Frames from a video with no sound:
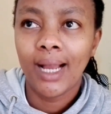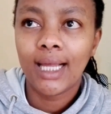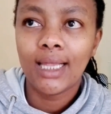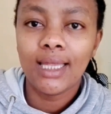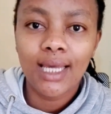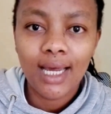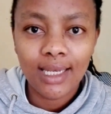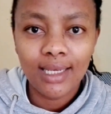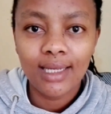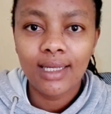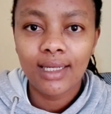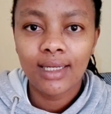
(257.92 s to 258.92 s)

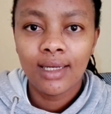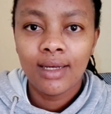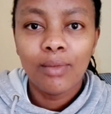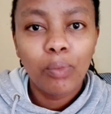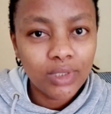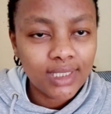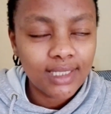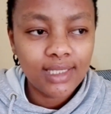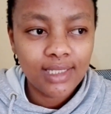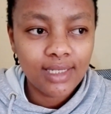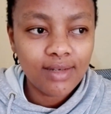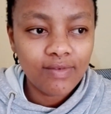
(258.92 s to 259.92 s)
clearly
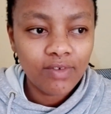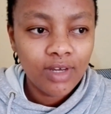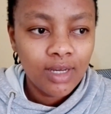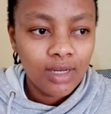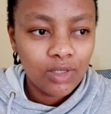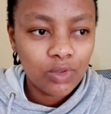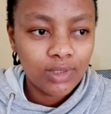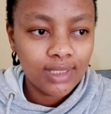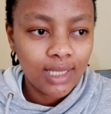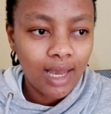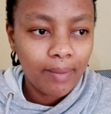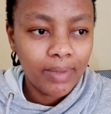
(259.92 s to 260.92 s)
positive. It was
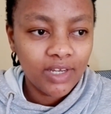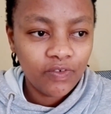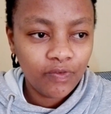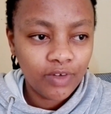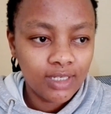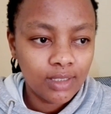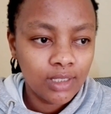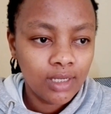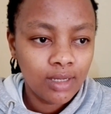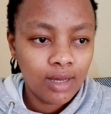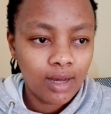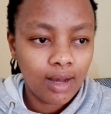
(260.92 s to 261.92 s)
a bit faint,
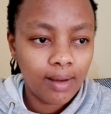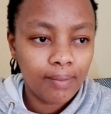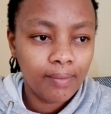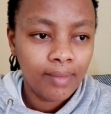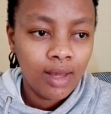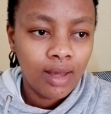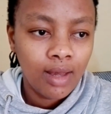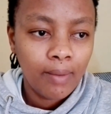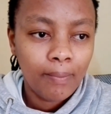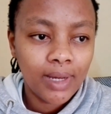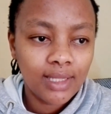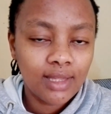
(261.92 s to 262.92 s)

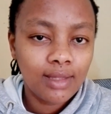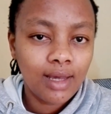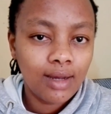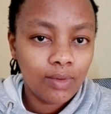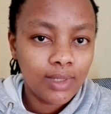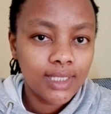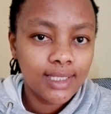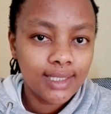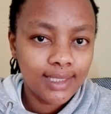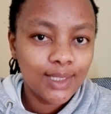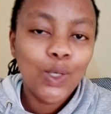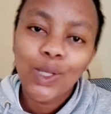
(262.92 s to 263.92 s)
but there was
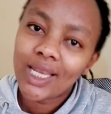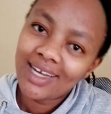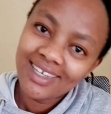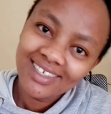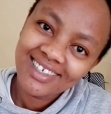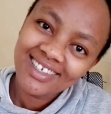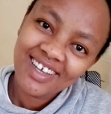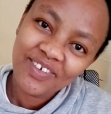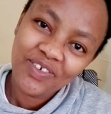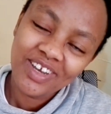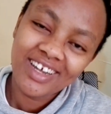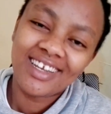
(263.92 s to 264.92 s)
2 lines
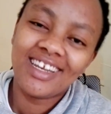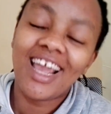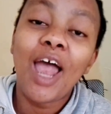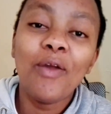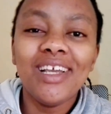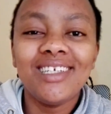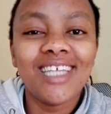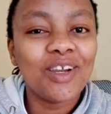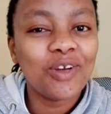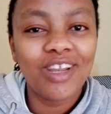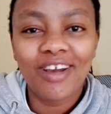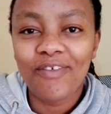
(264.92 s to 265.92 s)
definitely. I wish
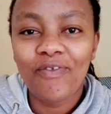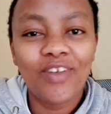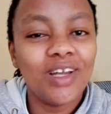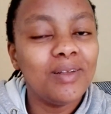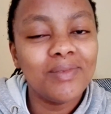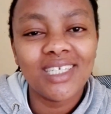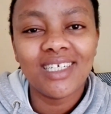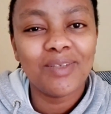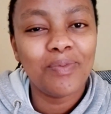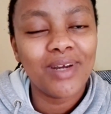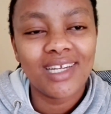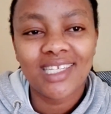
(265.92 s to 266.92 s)
I could have filmed it,
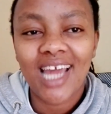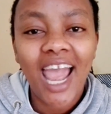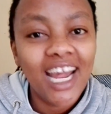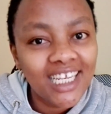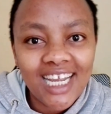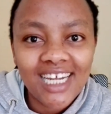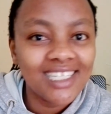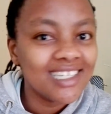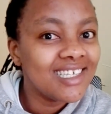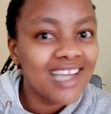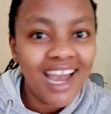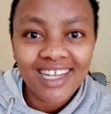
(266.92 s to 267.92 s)
but I
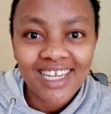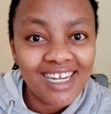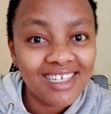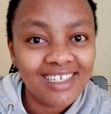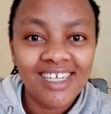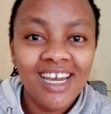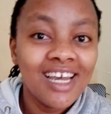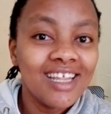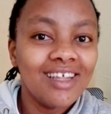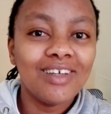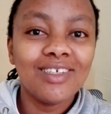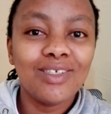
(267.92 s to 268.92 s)
didn't.
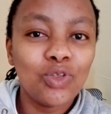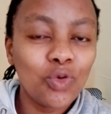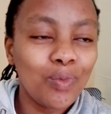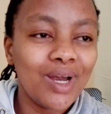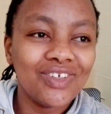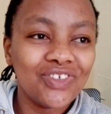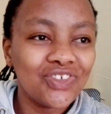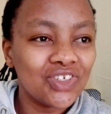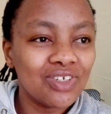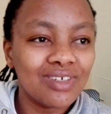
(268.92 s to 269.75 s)
There was too much